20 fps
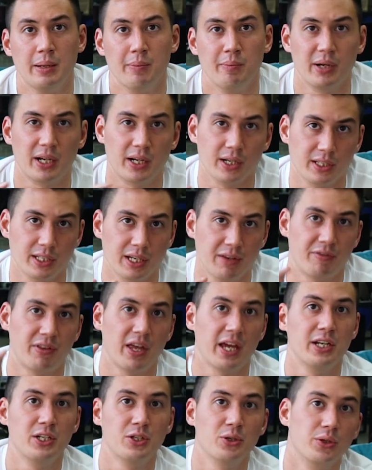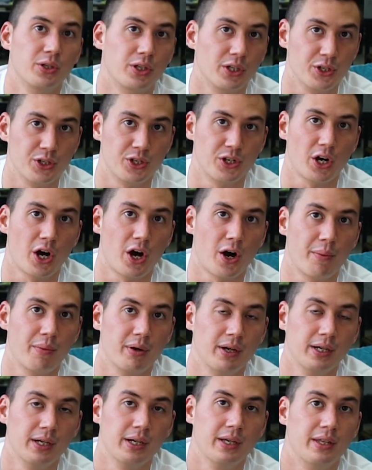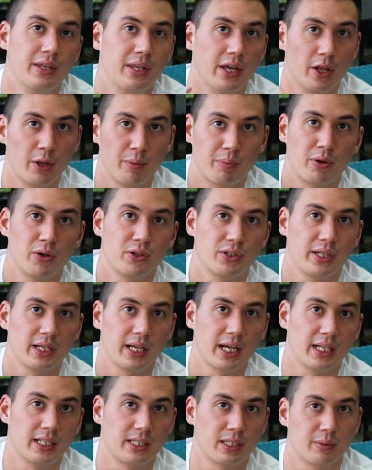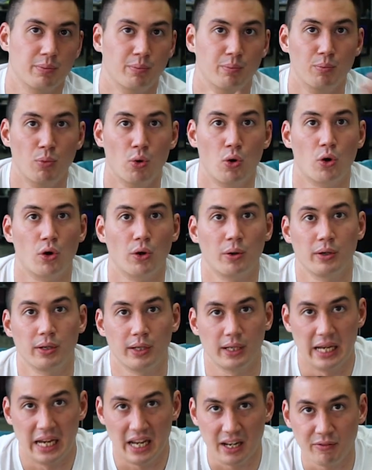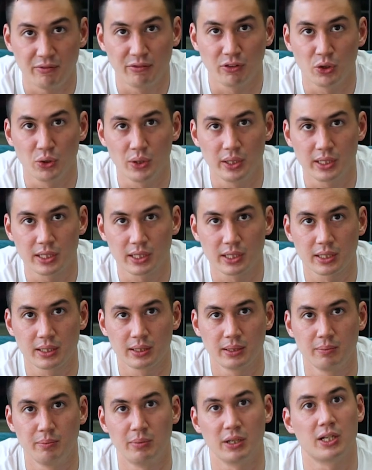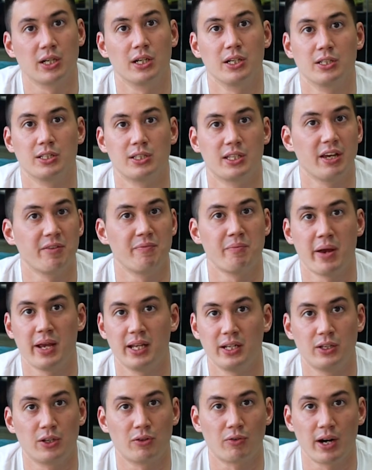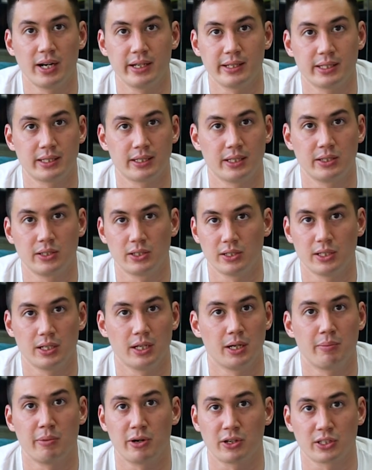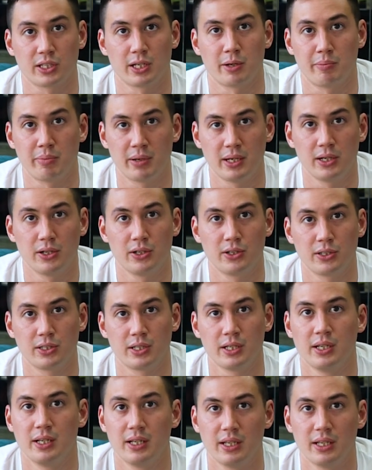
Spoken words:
because if they do a good job, the other person gets more influence because they've made the right decision amongst their peers.